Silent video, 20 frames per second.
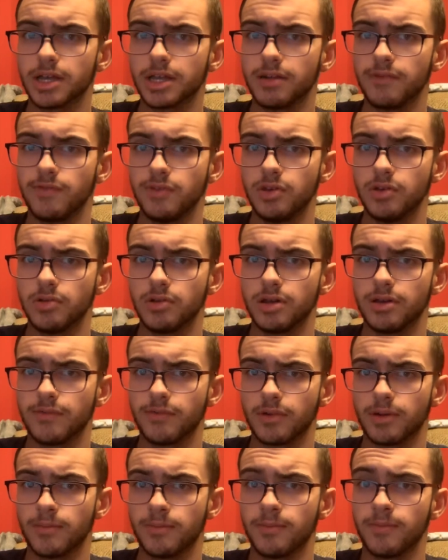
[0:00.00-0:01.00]
and Fiona
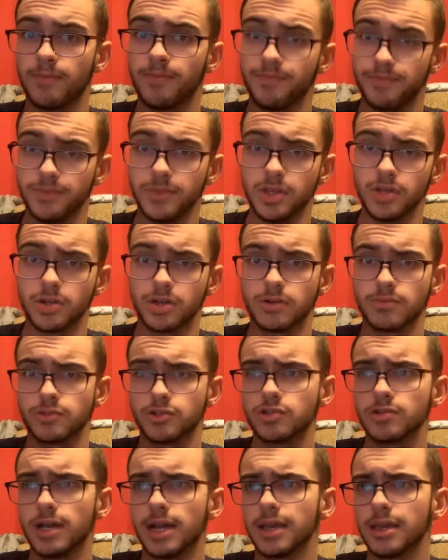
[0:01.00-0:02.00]
from,
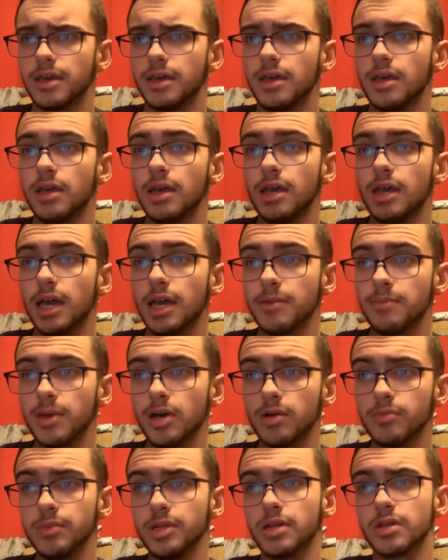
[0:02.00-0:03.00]
Shrek, and
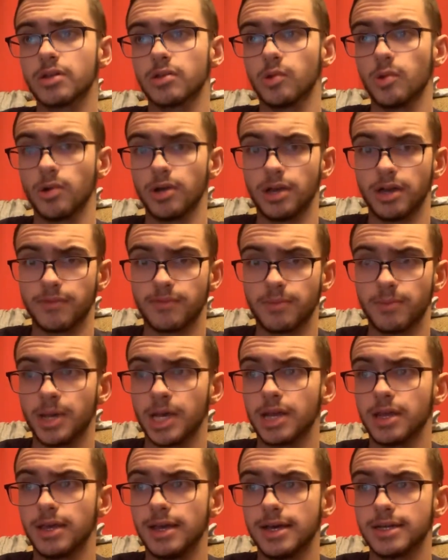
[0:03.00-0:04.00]
Melman and Gloria from
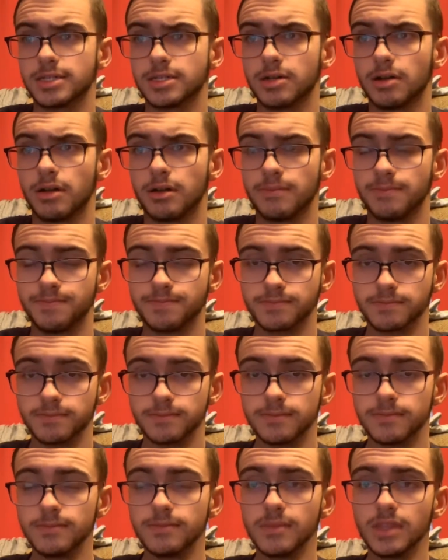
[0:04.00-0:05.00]
Madagascar.
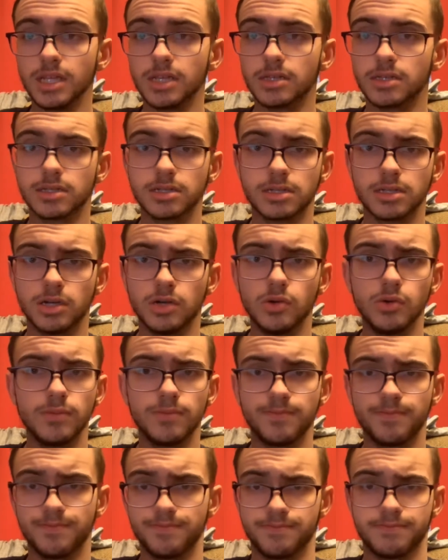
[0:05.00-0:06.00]

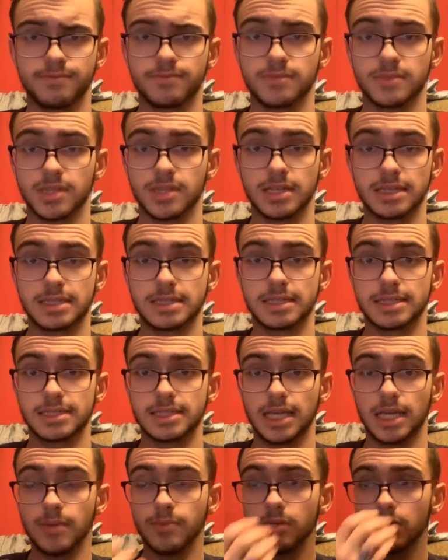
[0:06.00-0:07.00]
So, does the
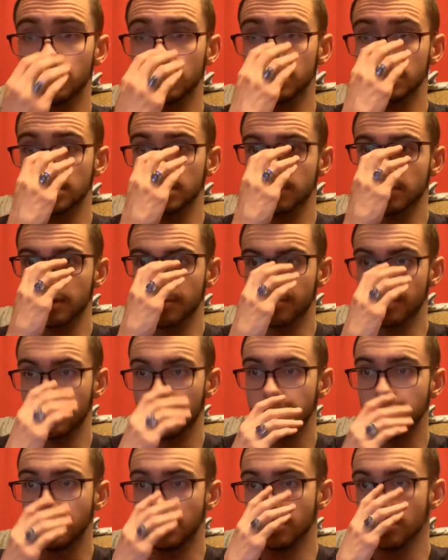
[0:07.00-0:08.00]
same concept
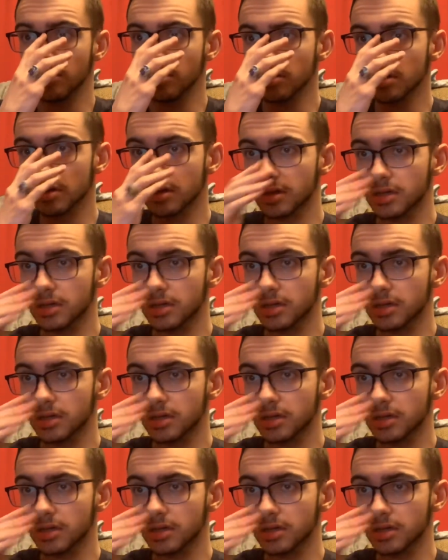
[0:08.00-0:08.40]
apply here?